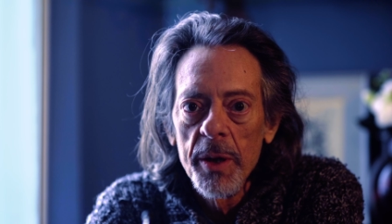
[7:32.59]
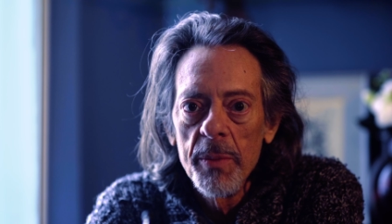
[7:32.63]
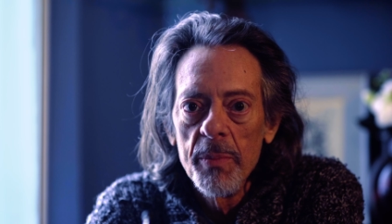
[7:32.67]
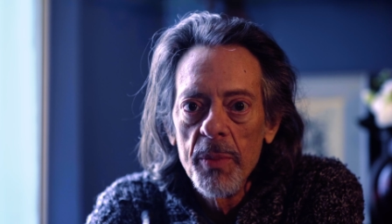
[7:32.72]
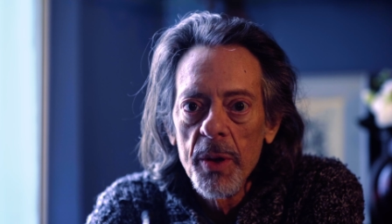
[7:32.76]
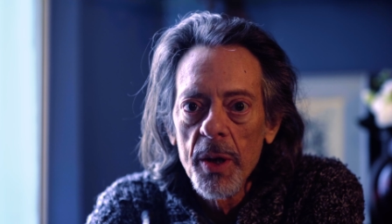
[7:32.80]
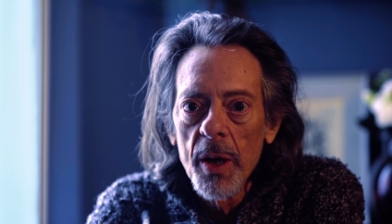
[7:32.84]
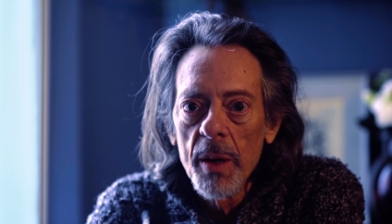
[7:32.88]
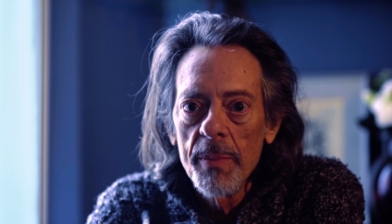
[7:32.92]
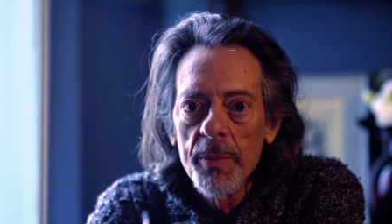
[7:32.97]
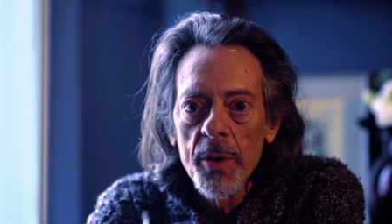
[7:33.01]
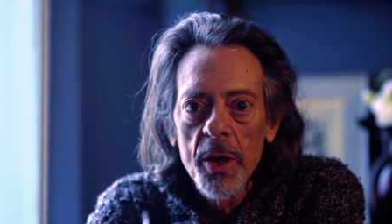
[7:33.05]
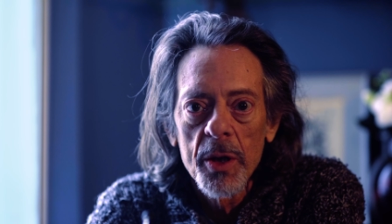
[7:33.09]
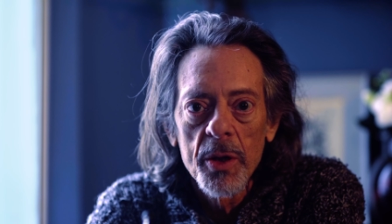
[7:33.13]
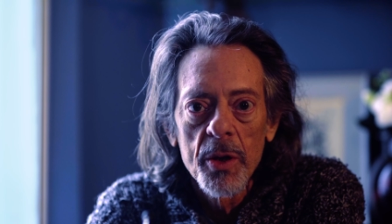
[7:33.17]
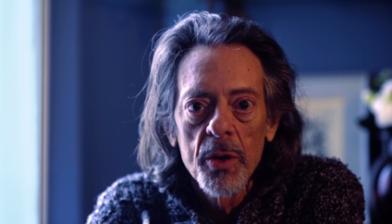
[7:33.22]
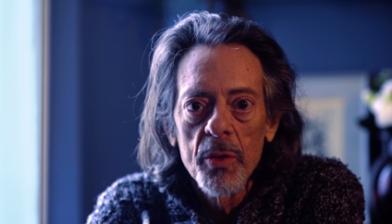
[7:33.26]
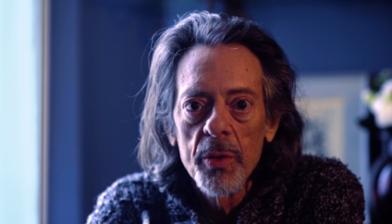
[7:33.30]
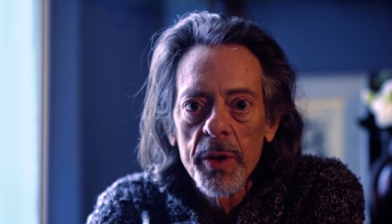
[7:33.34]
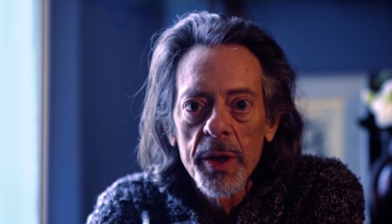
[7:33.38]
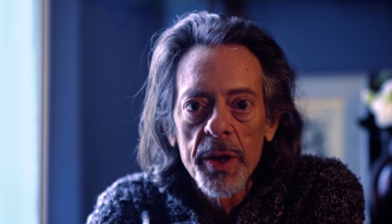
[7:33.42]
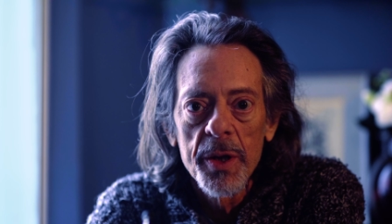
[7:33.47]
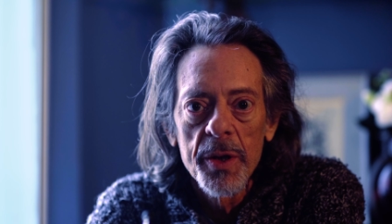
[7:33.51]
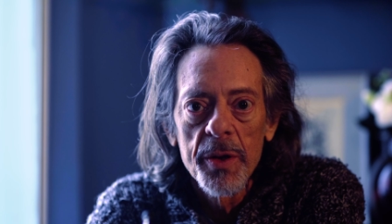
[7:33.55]
but I'm not
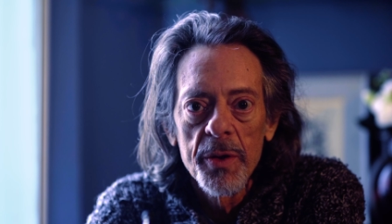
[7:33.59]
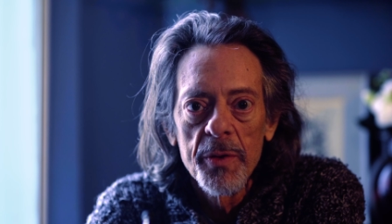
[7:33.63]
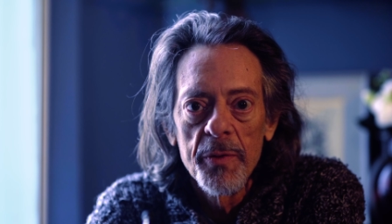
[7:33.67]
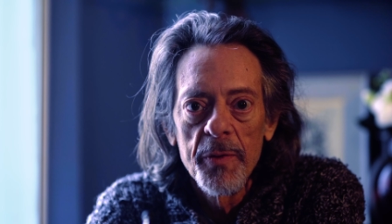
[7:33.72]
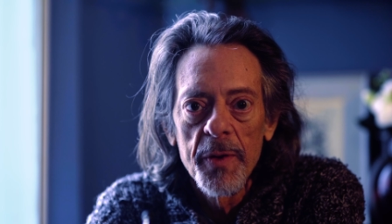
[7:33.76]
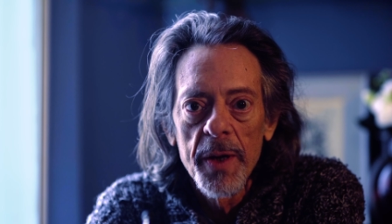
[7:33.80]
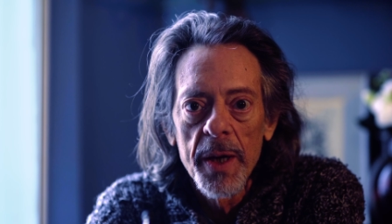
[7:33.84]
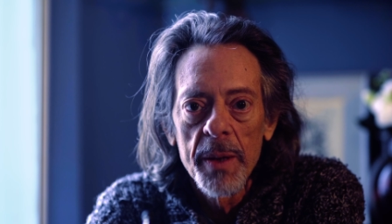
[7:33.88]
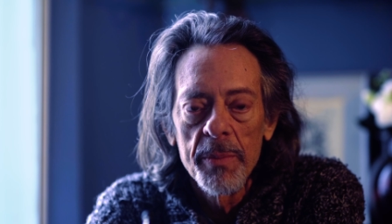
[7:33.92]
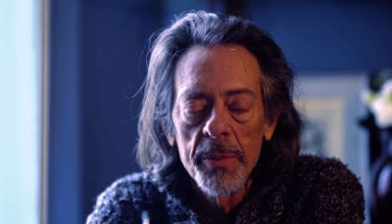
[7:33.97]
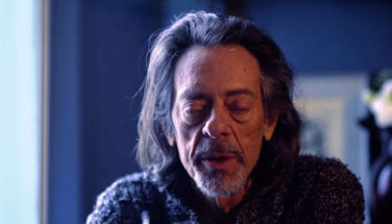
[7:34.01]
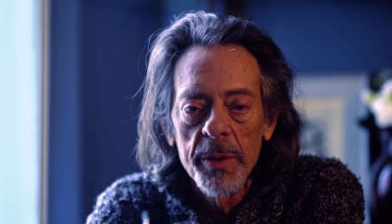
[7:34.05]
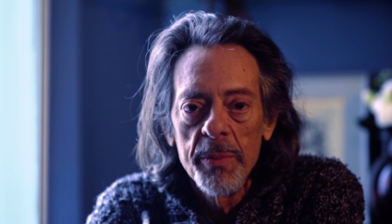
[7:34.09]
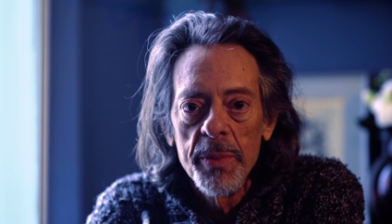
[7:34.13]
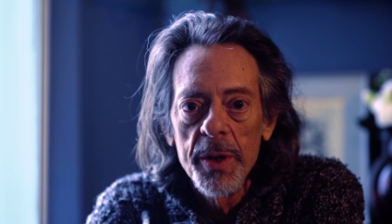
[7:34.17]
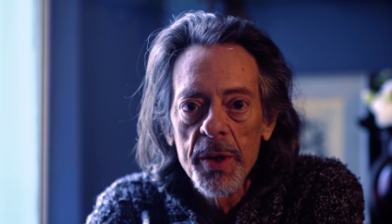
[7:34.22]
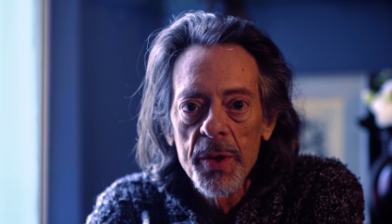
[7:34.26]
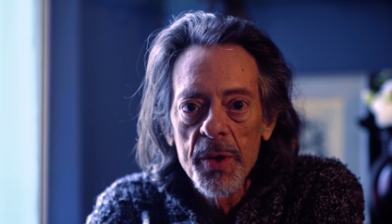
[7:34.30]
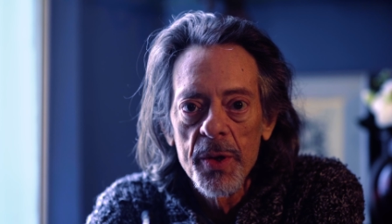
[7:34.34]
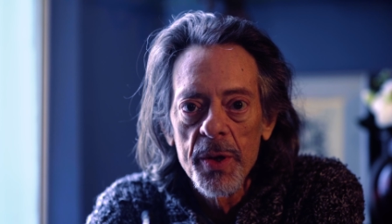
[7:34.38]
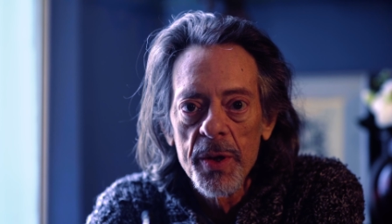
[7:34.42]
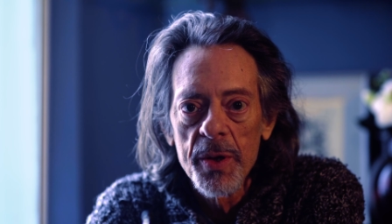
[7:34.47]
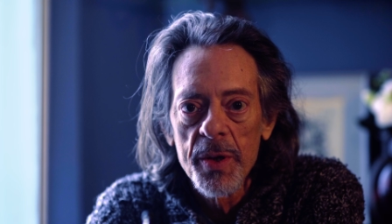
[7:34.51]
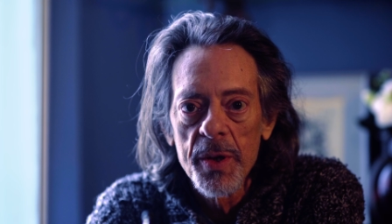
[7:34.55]
going into the family
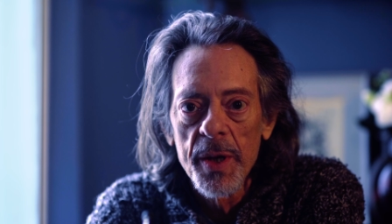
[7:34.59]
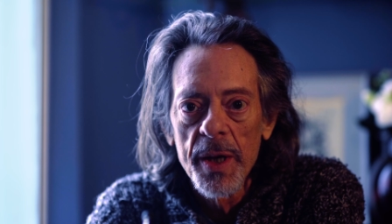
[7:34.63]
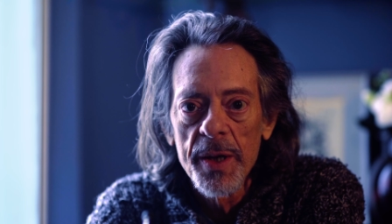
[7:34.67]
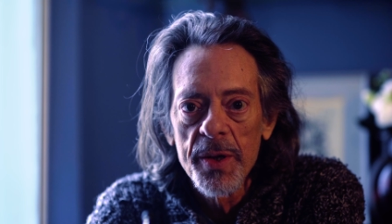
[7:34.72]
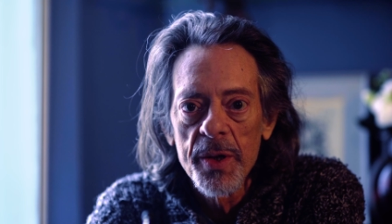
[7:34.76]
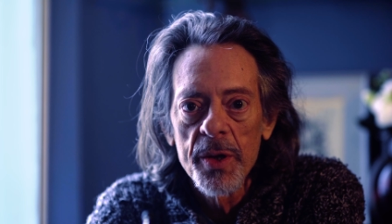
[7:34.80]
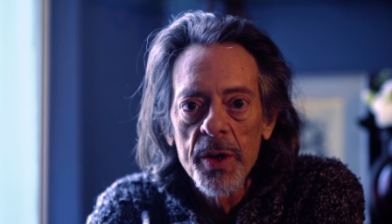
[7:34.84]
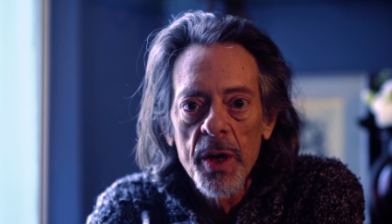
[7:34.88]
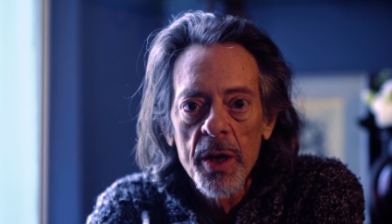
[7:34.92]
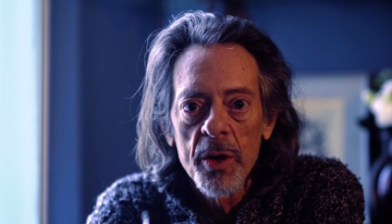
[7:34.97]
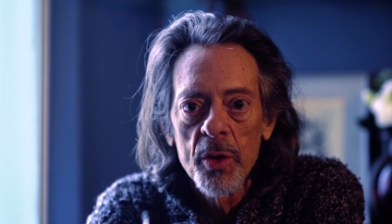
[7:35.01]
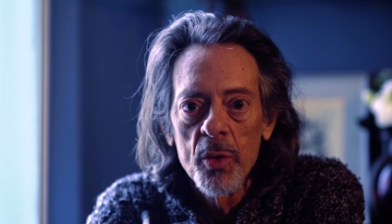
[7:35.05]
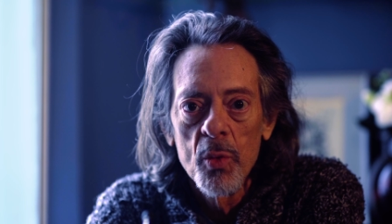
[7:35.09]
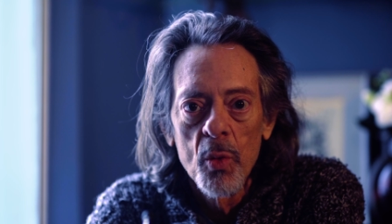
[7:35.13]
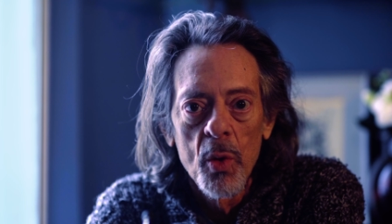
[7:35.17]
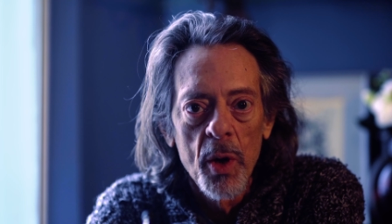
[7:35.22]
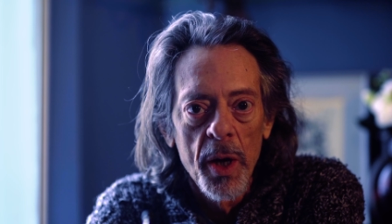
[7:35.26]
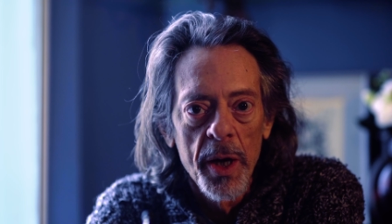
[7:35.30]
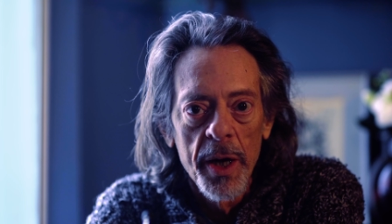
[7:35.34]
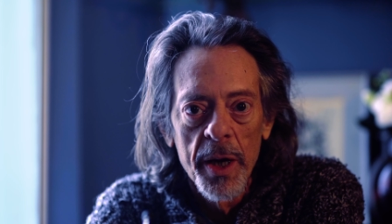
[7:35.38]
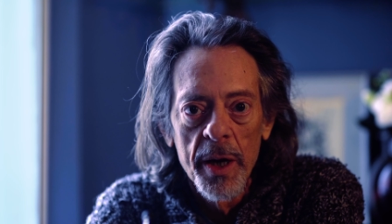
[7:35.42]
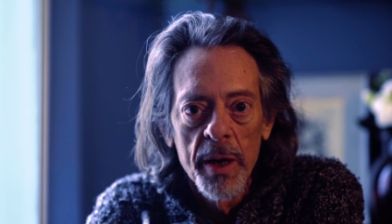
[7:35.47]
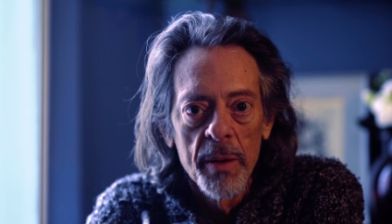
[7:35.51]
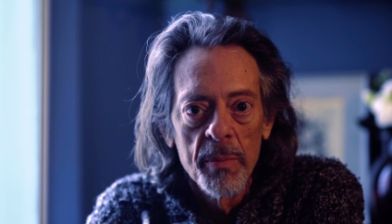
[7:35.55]
business. That's not who I
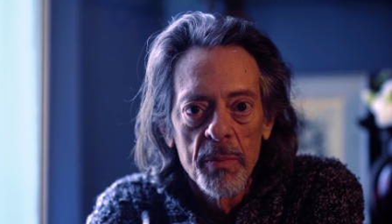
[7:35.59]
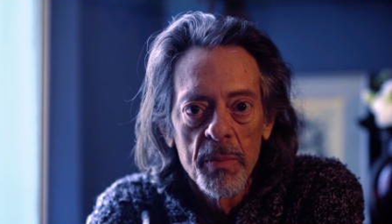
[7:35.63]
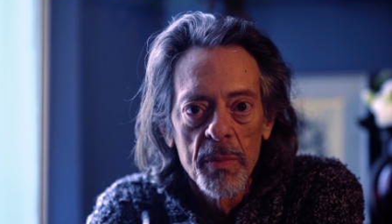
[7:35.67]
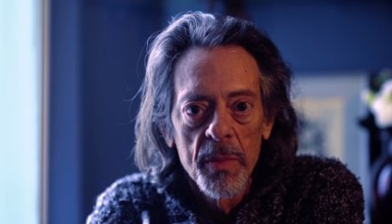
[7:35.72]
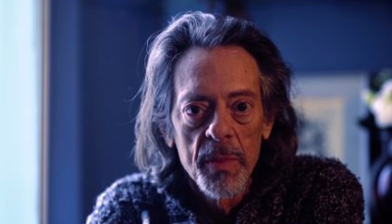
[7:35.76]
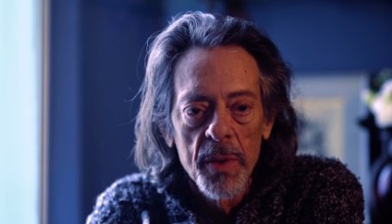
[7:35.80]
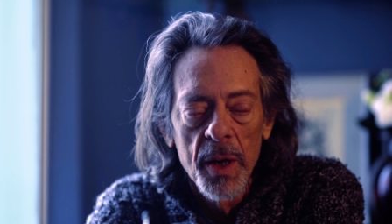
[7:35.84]
am.